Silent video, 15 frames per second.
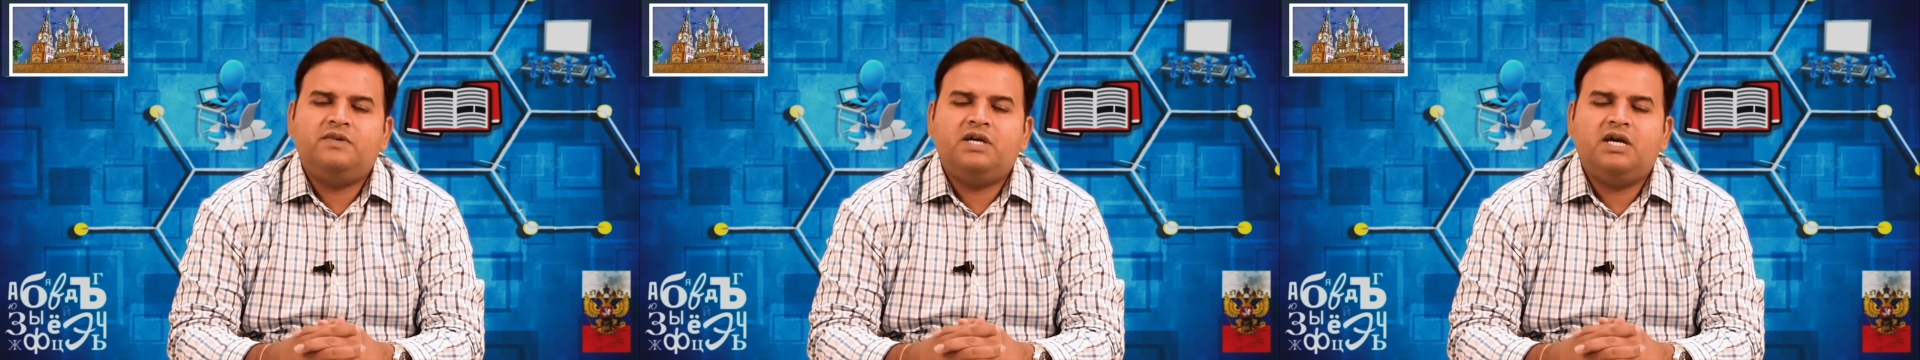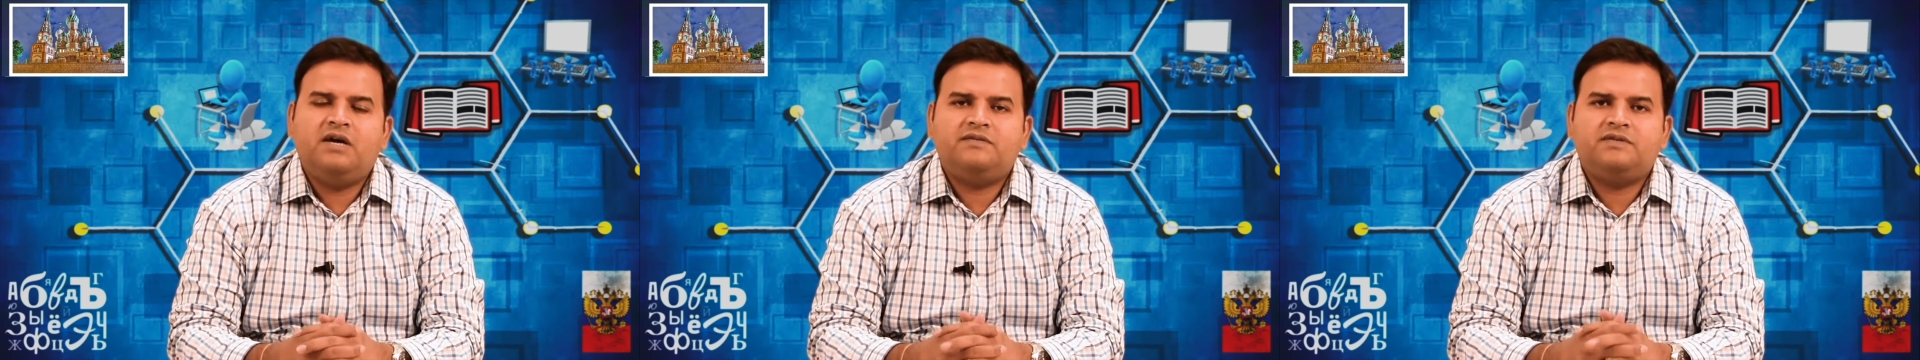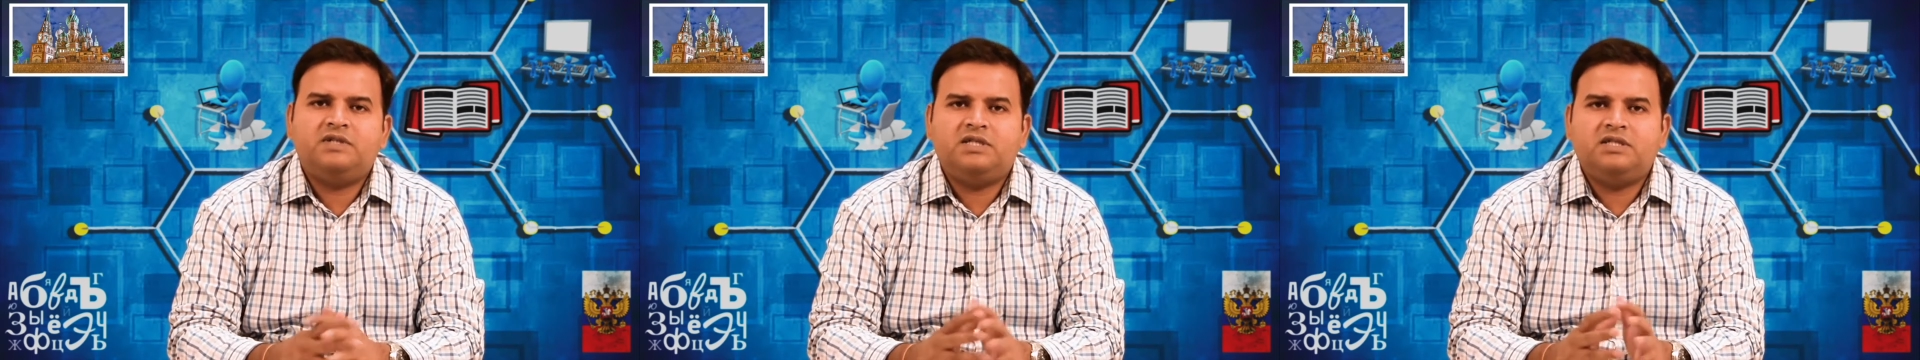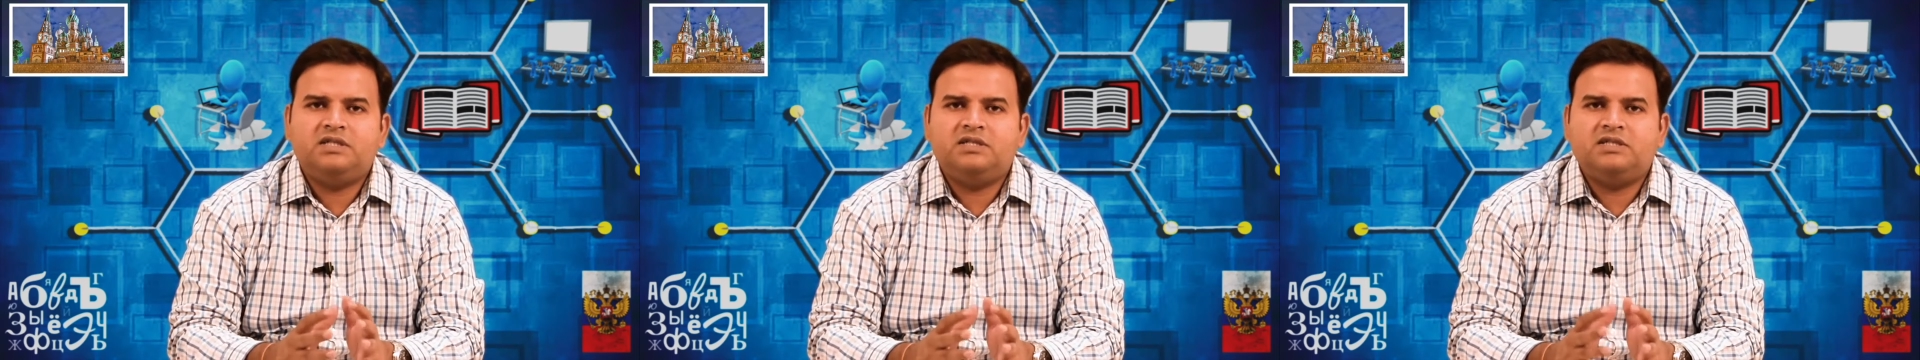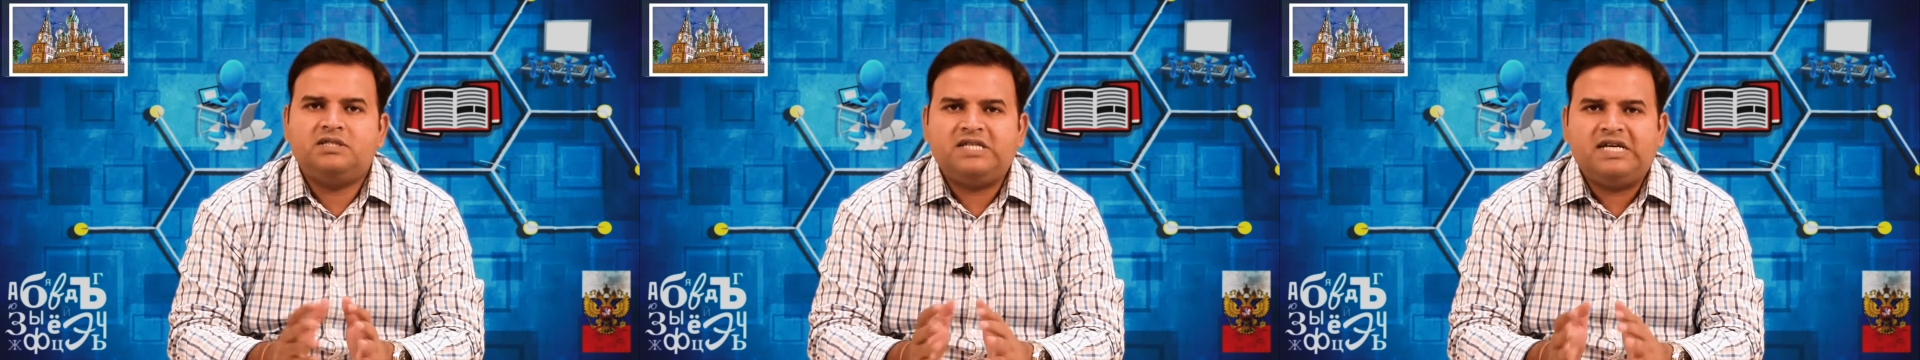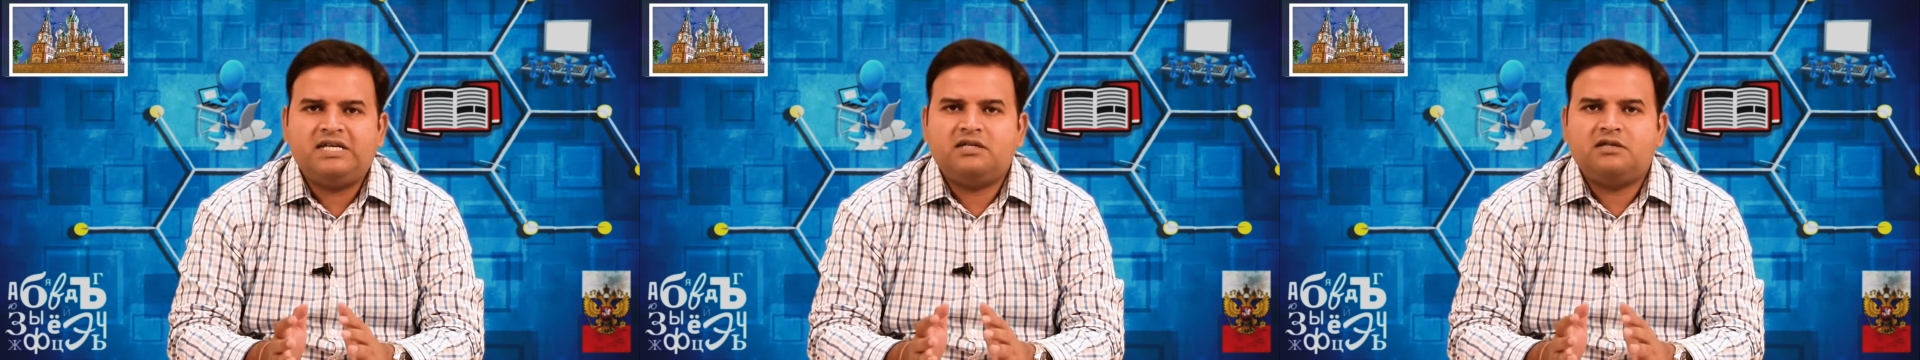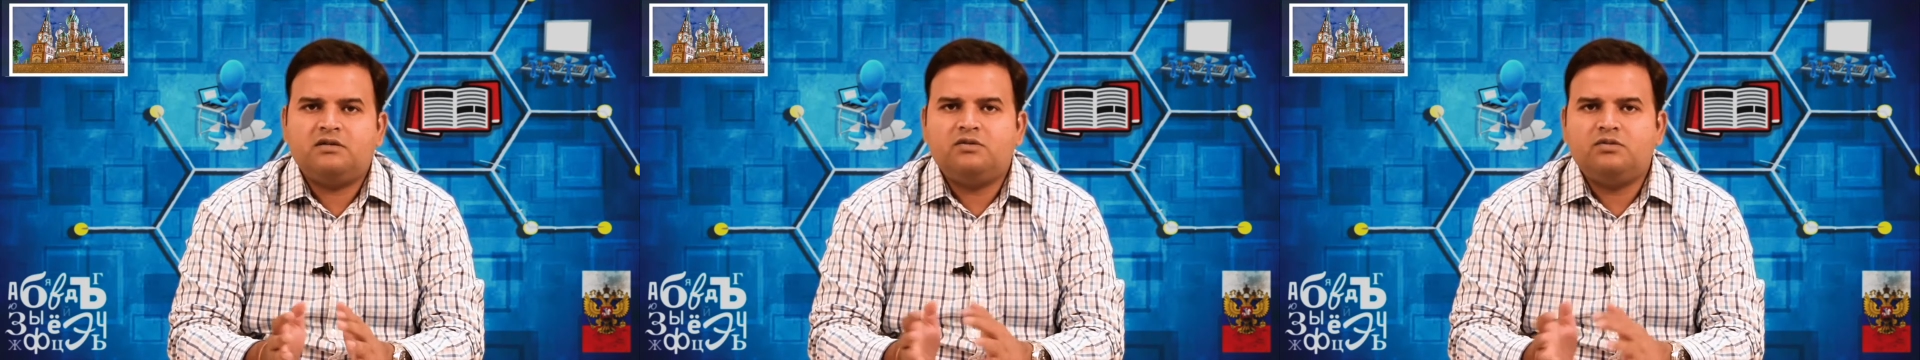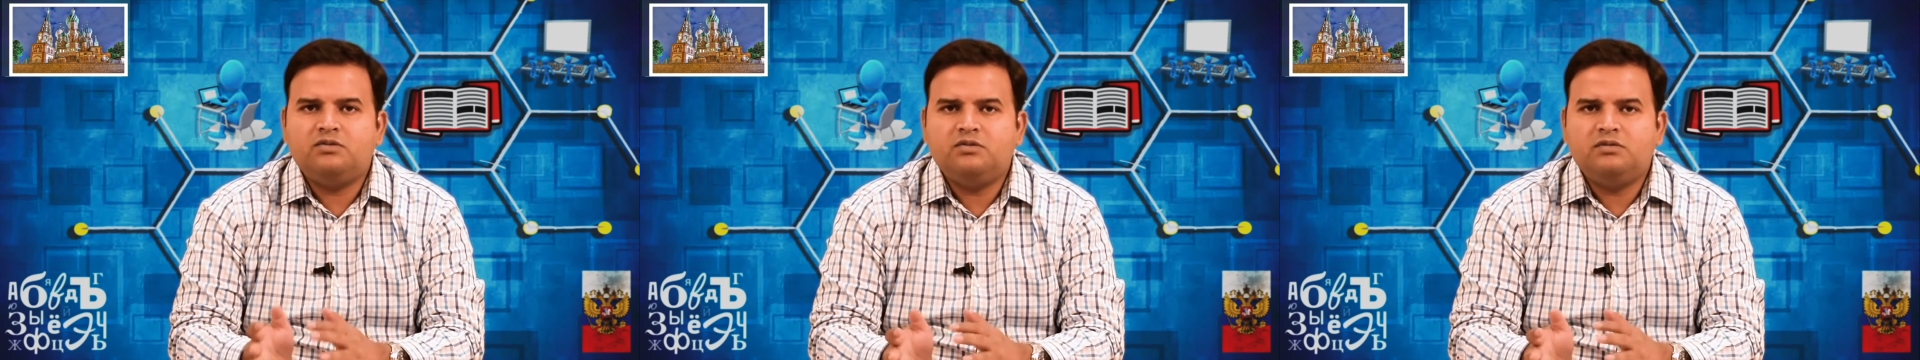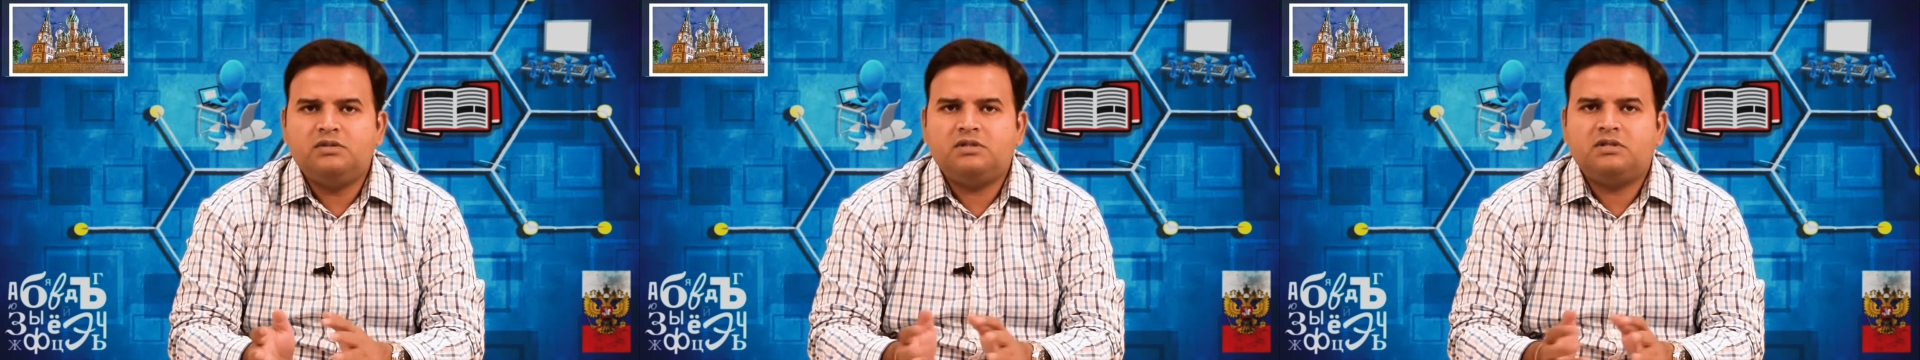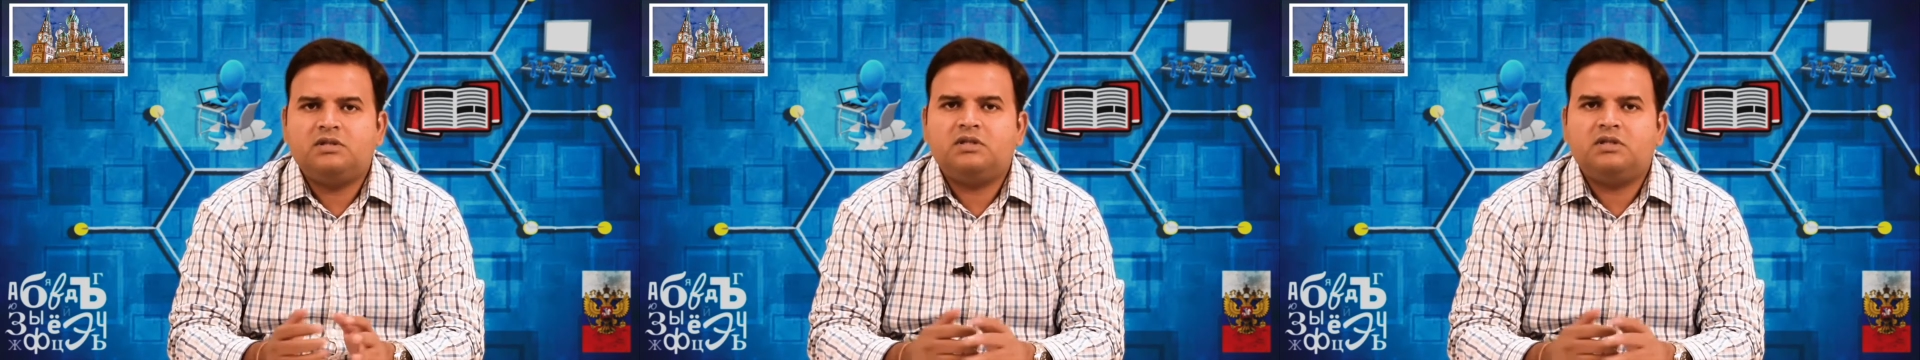have certain set rules